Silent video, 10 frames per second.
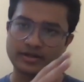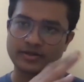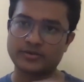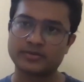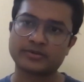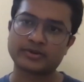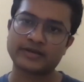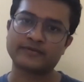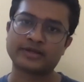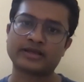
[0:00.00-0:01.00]
to
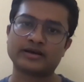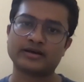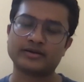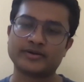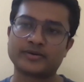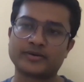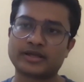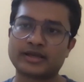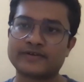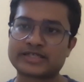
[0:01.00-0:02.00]

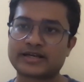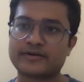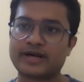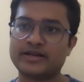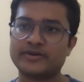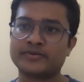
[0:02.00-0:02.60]
give us that value.